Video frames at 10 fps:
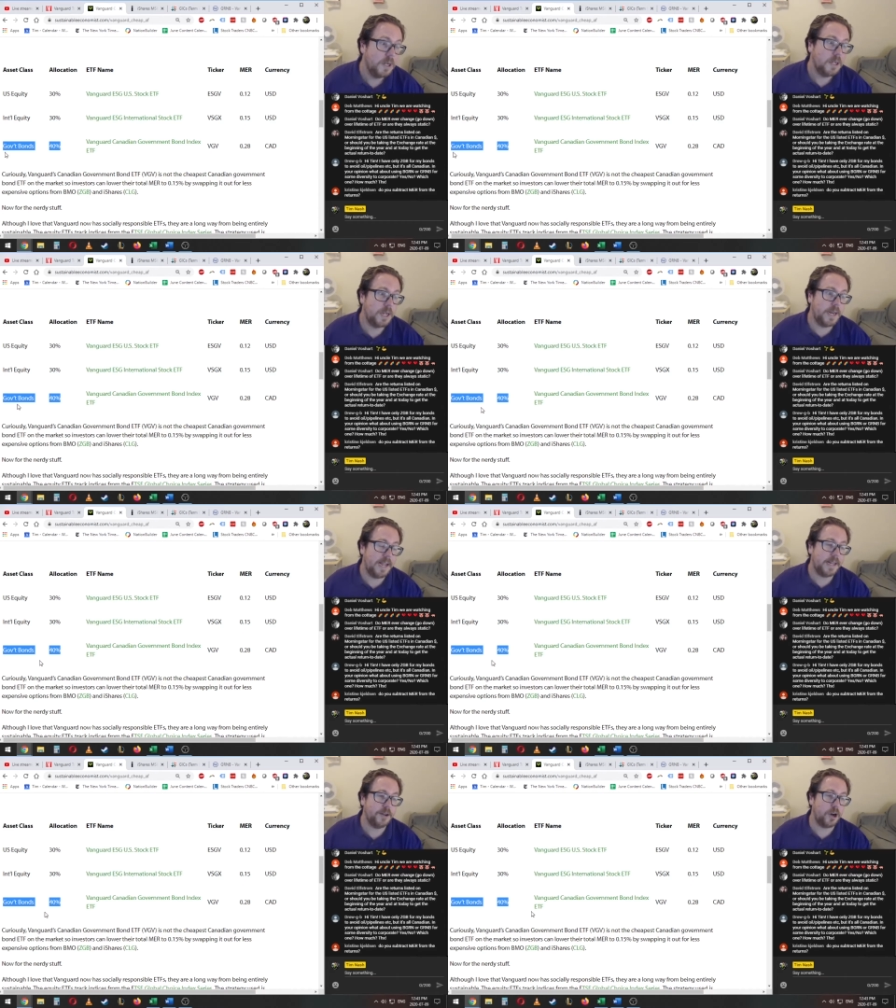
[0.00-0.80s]

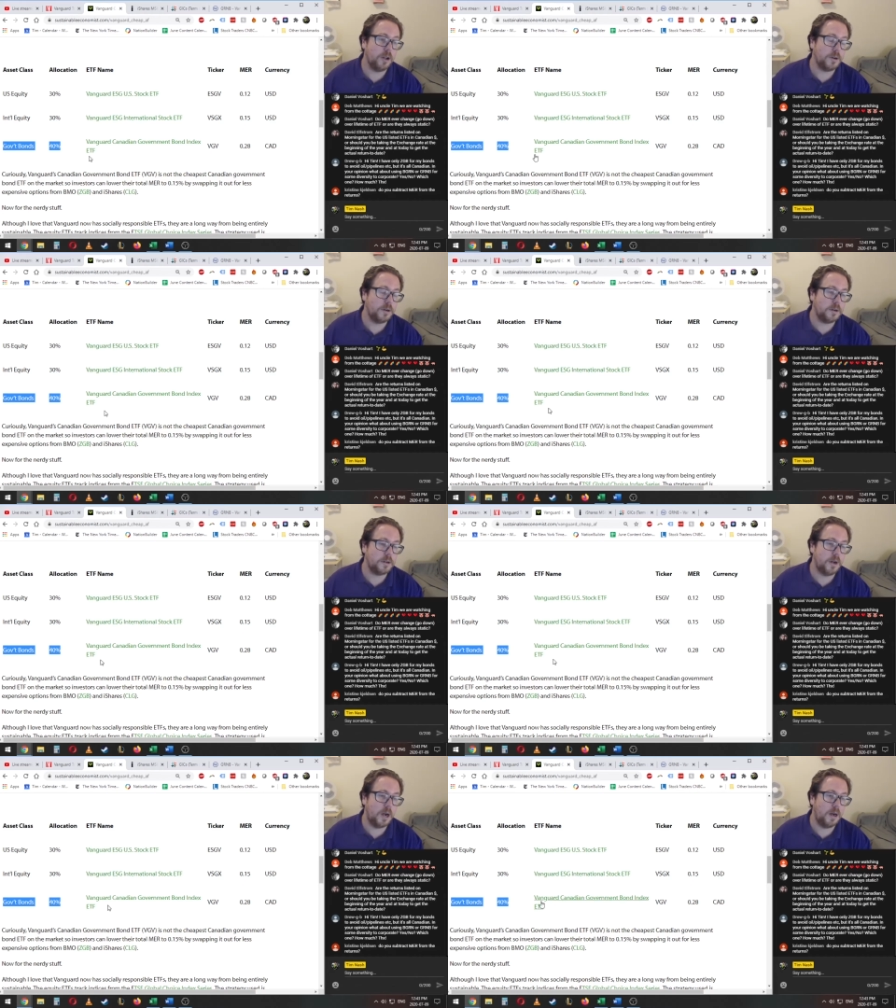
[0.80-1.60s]
Canadian dollar
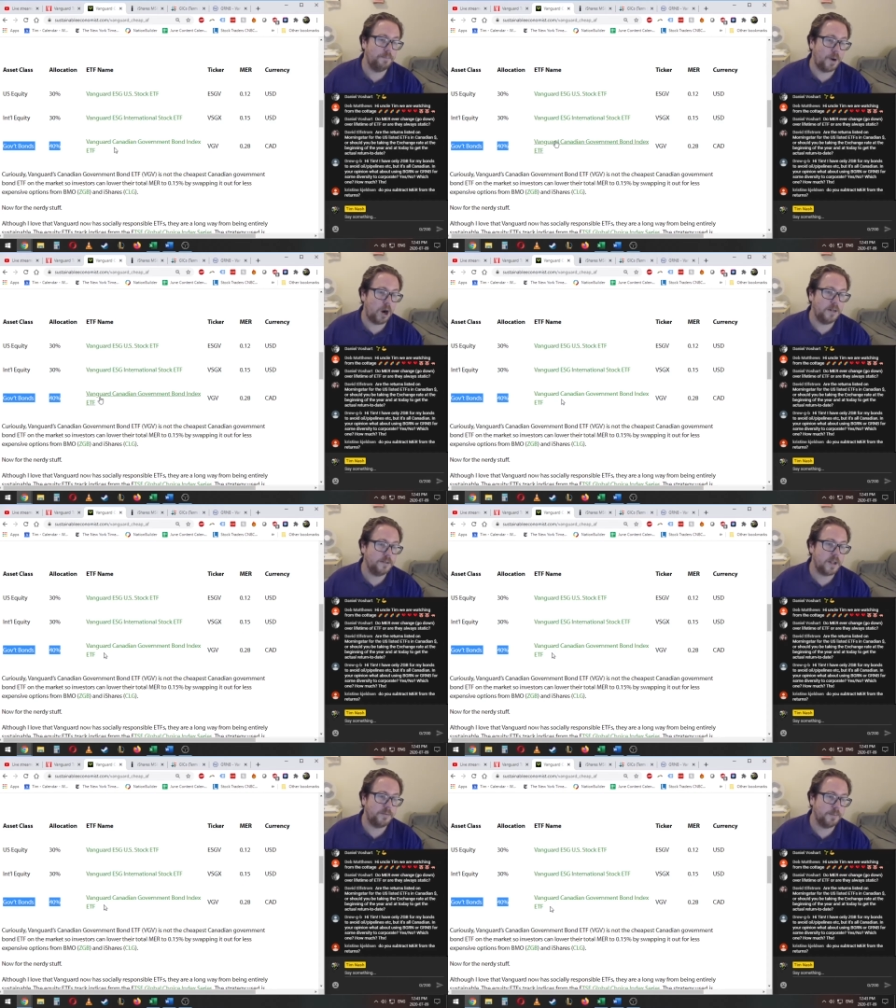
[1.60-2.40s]
bonds,
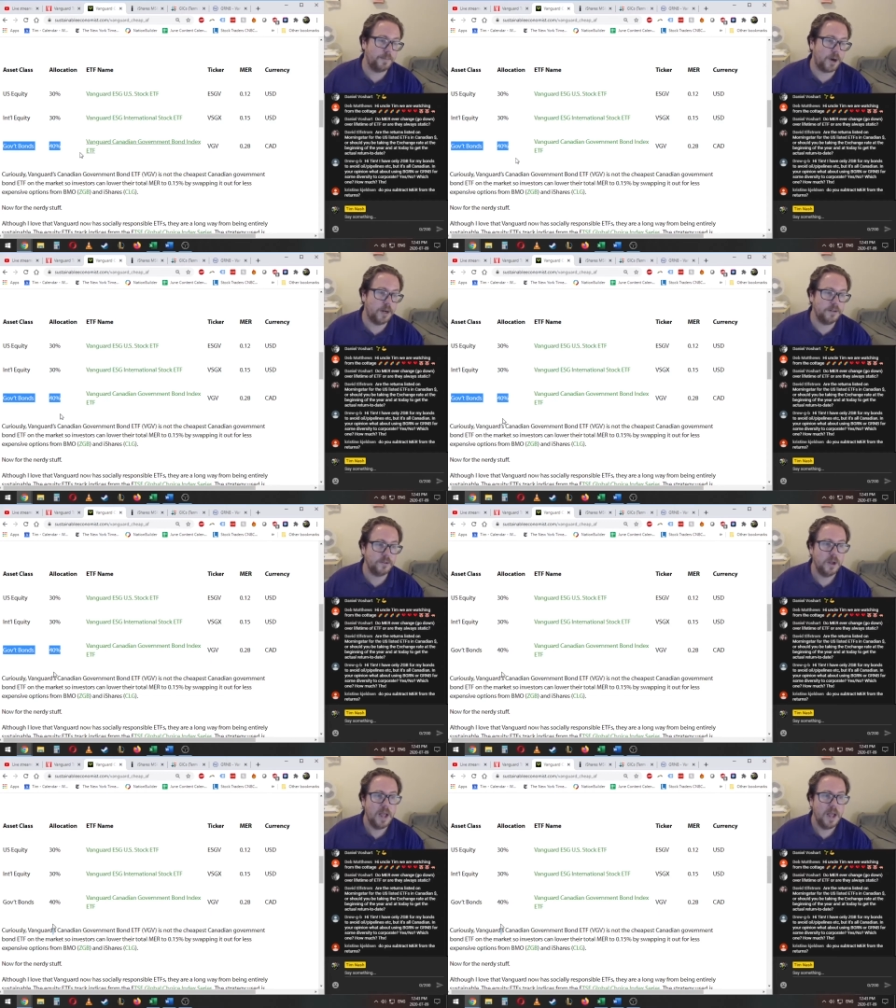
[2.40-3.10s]
government bonds.